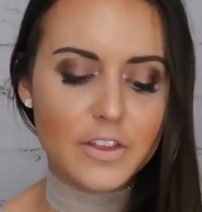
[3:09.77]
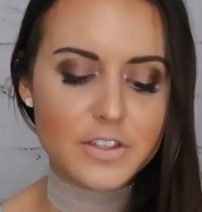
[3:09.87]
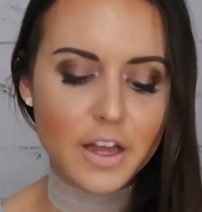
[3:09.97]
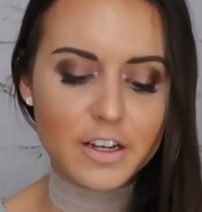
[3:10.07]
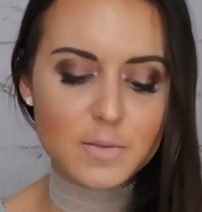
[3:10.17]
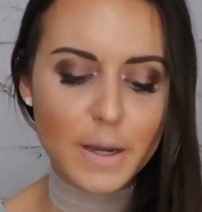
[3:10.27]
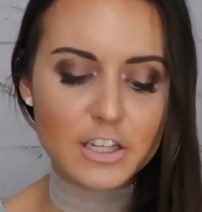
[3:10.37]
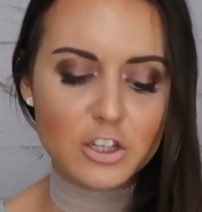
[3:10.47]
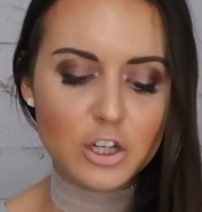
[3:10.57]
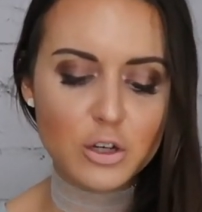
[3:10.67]
this
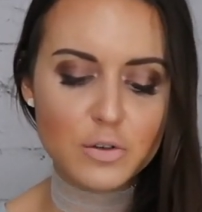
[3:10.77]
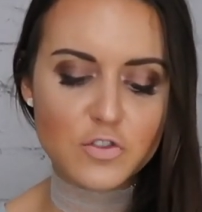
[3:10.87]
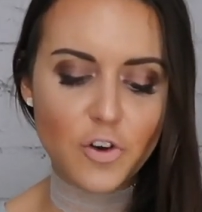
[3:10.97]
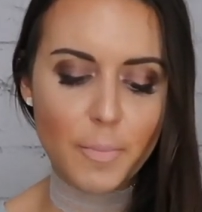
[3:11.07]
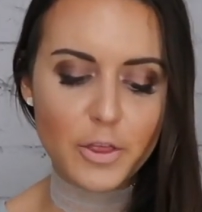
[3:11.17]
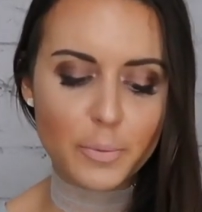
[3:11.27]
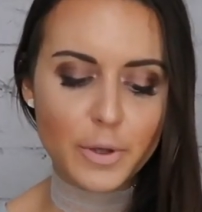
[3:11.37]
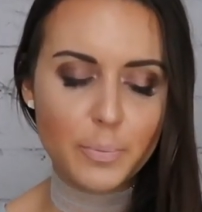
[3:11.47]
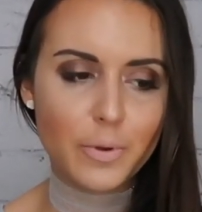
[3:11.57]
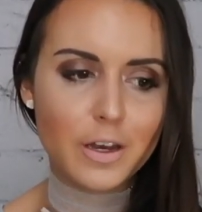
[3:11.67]
unexpected news from other
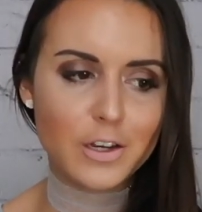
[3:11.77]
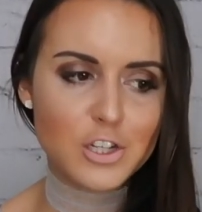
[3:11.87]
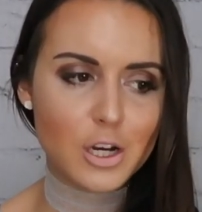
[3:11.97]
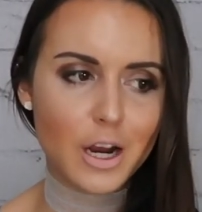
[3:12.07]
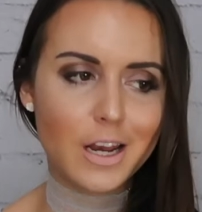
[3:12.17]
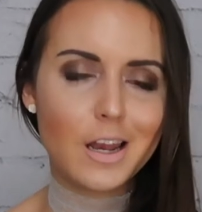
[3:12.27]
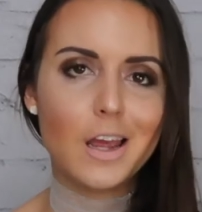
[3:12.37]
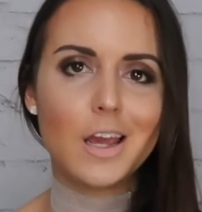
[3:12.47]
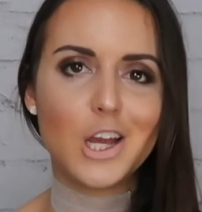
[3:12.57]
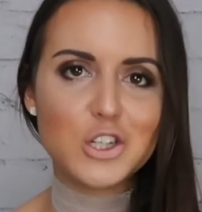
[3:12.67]
people and integrate
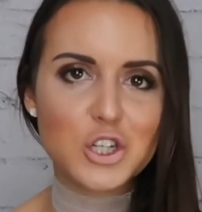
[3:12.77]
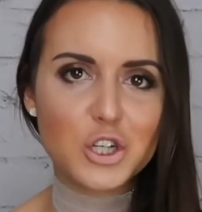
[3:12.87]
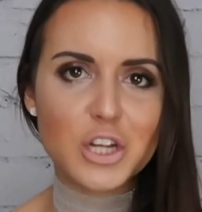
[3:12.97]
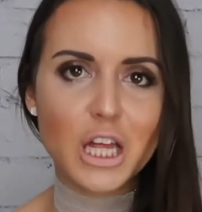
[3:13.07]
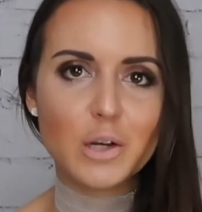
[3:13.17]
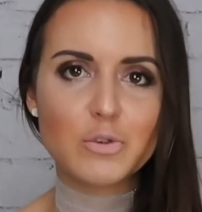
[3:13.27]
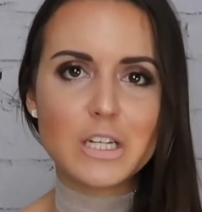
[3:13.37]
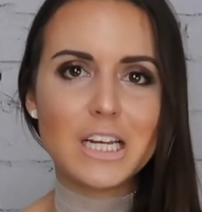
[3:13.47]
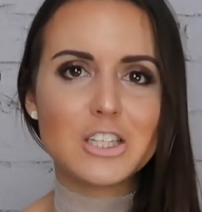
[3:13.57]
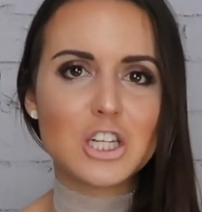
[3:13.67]
it into your daily
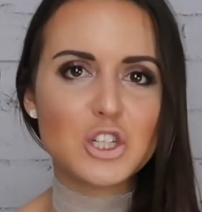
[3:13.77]
routines,